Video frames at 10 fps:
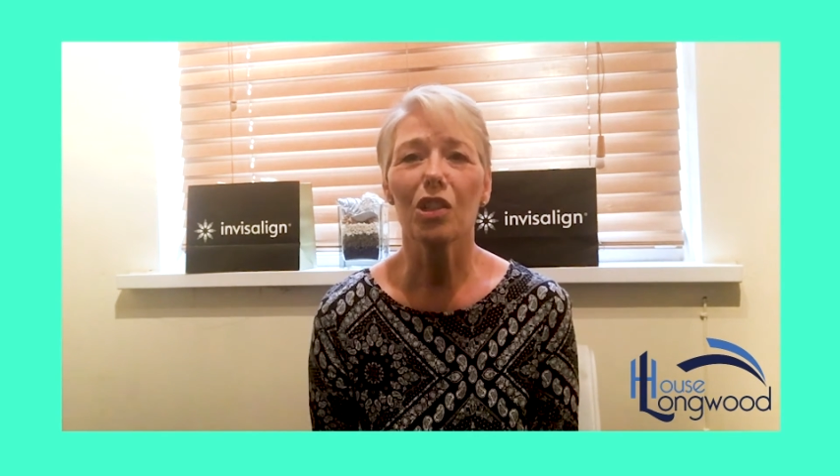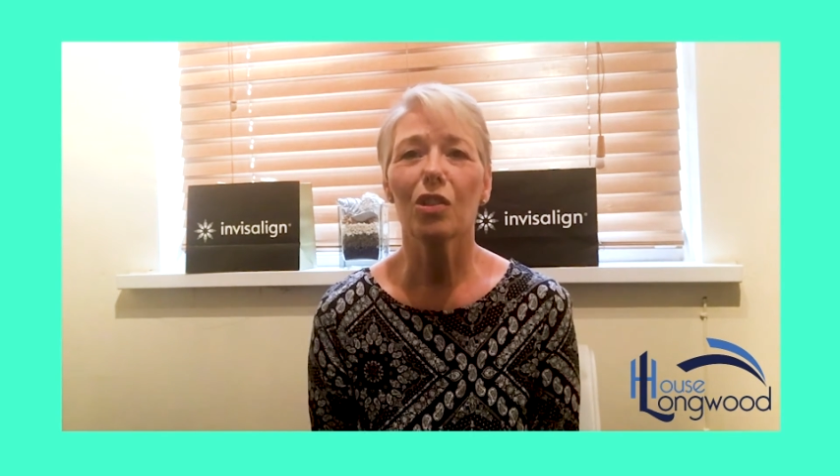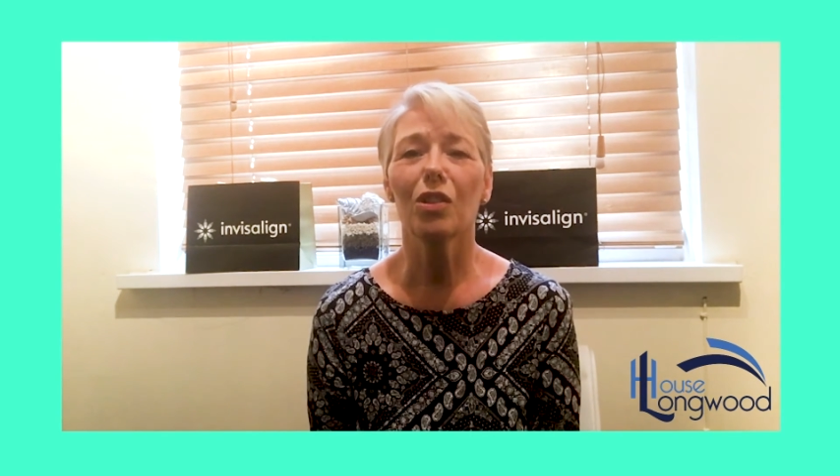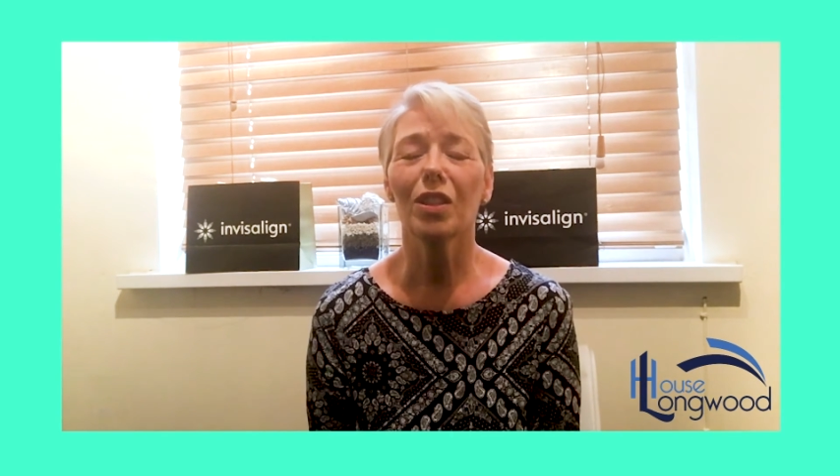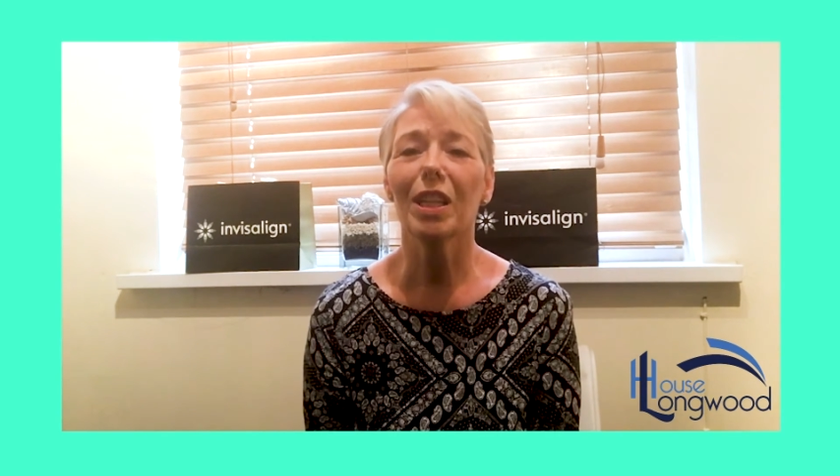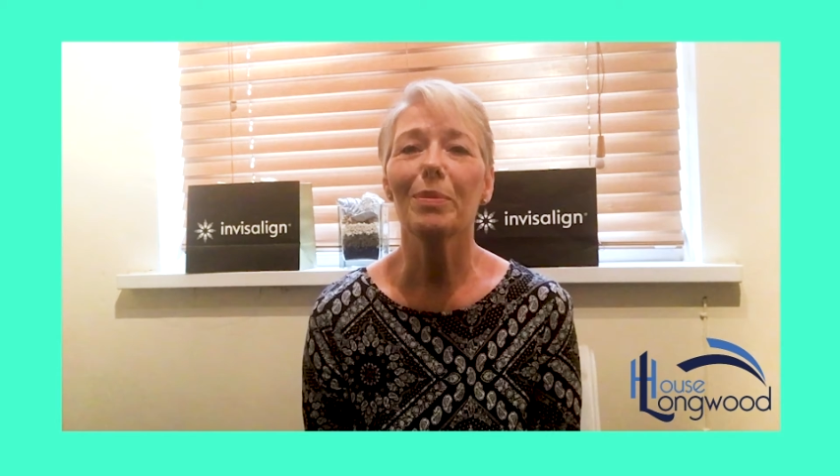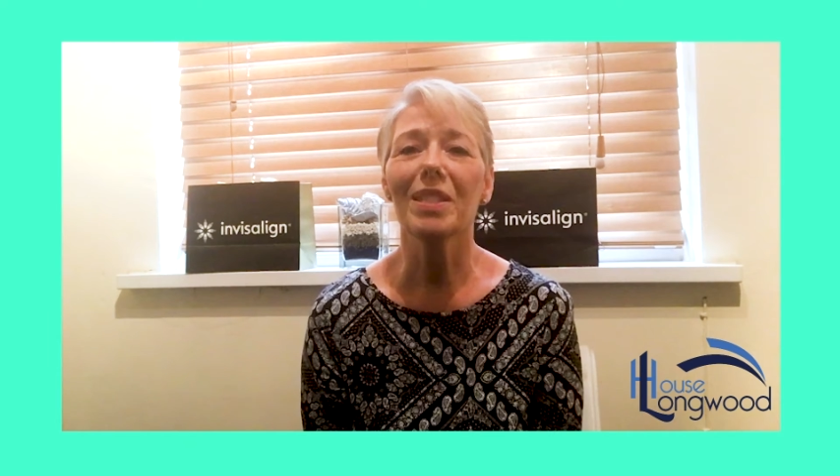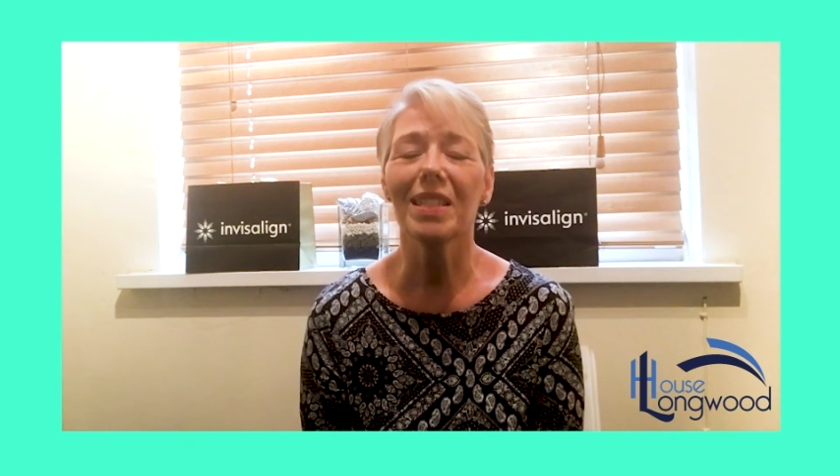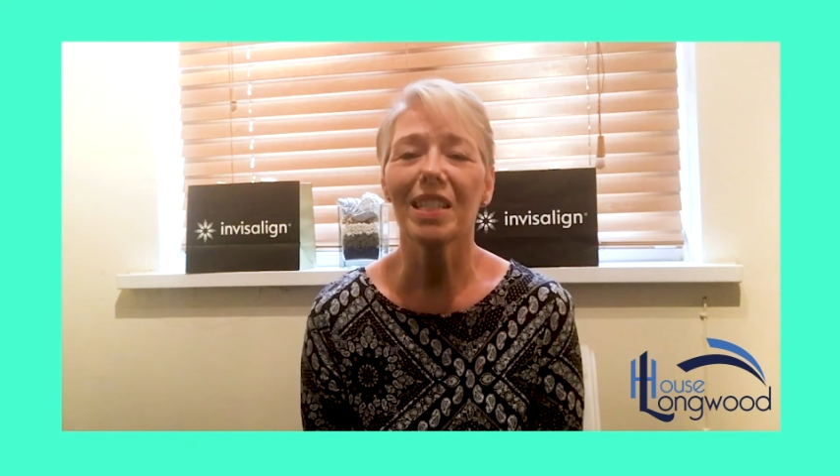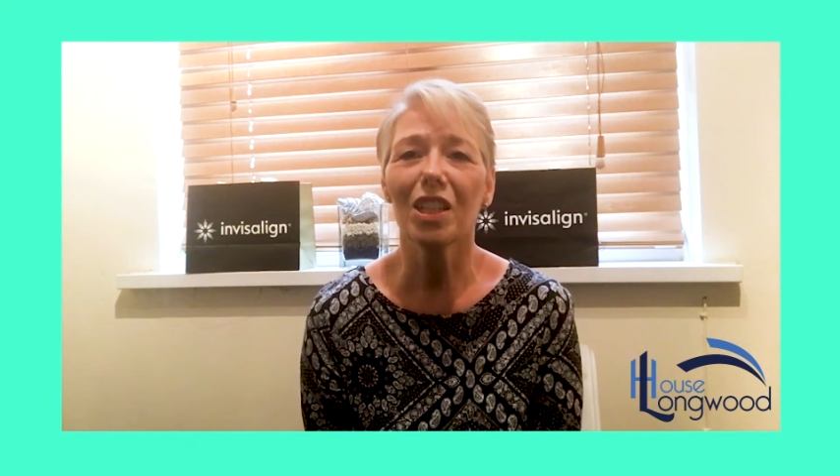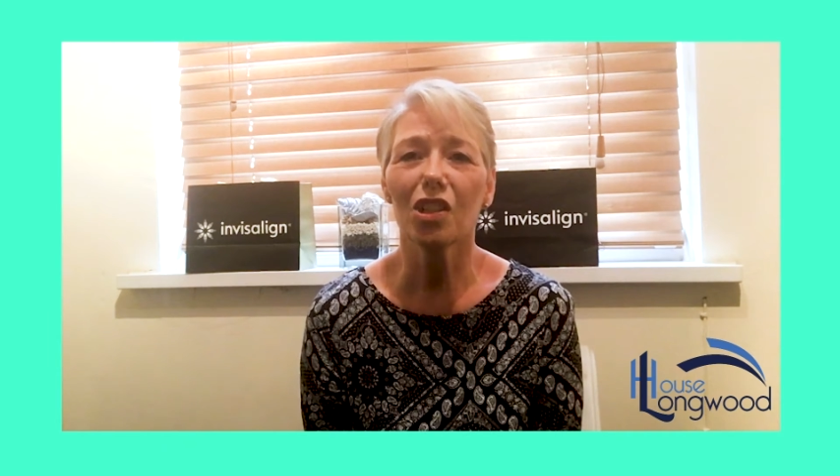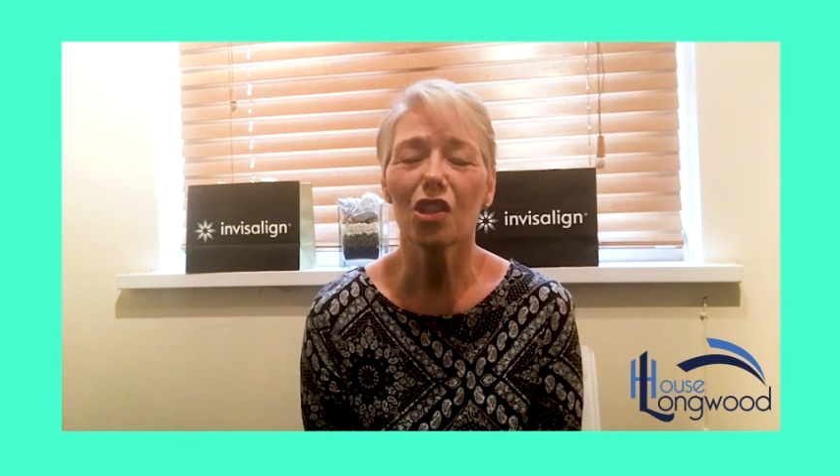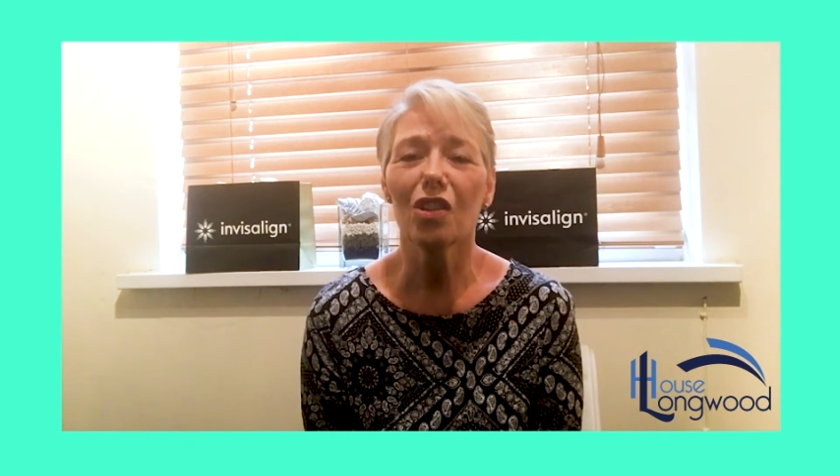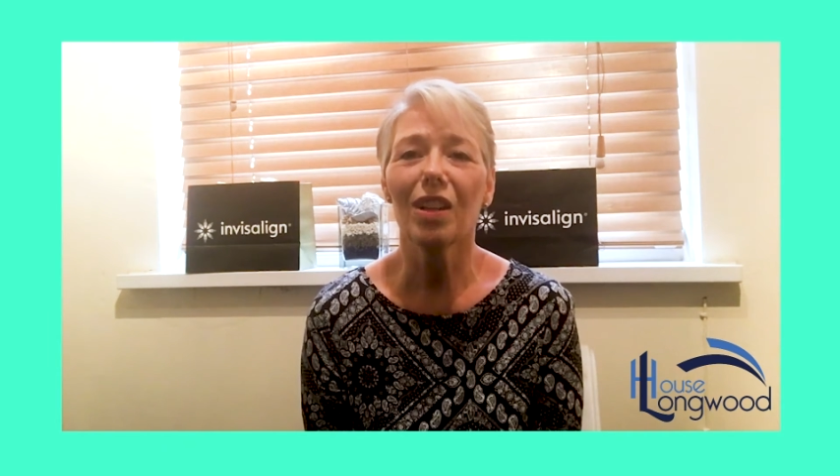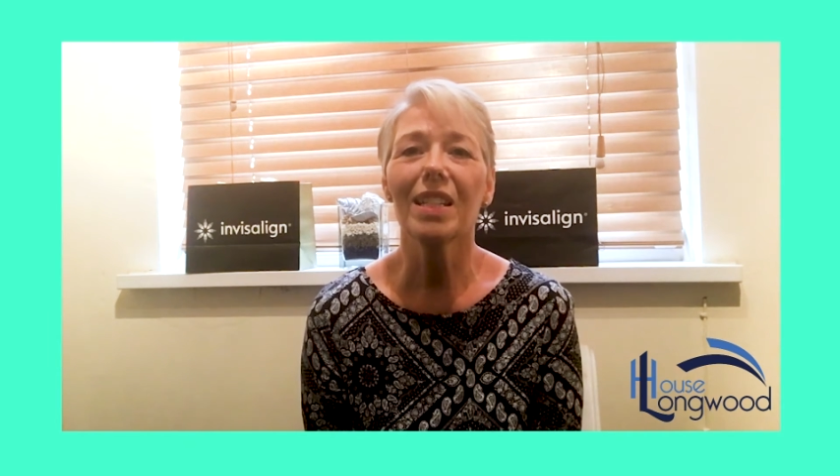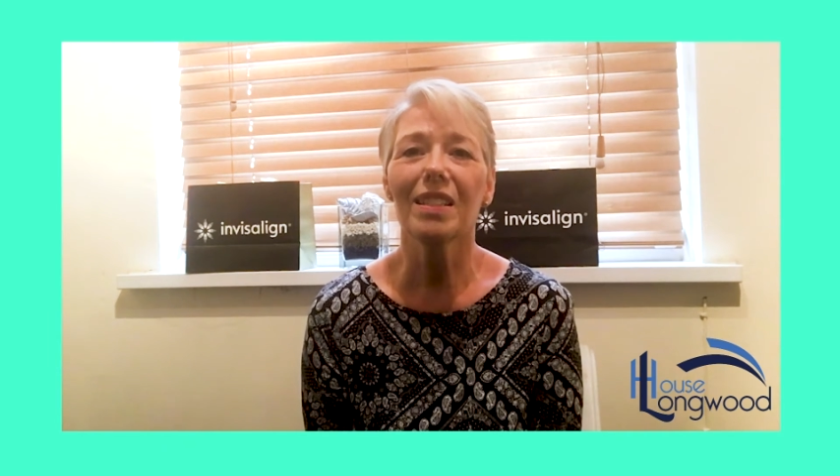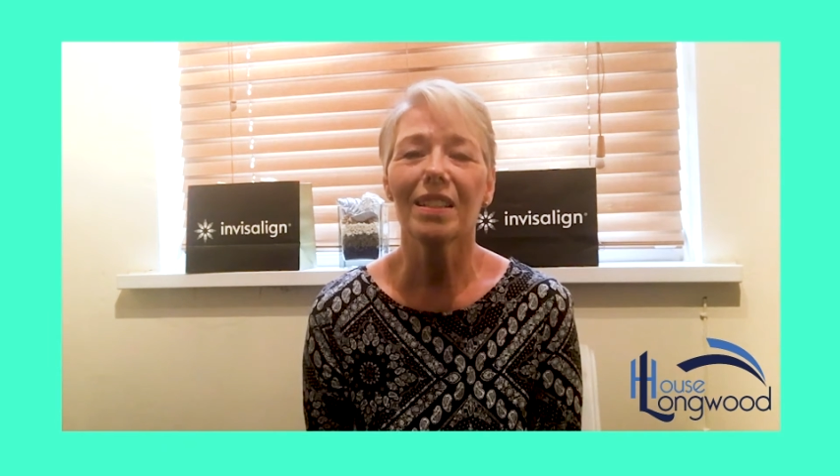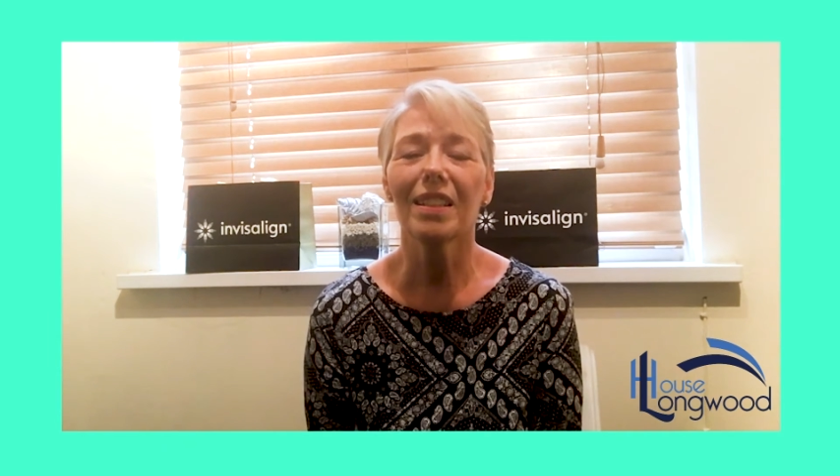sure that they were sitting straight,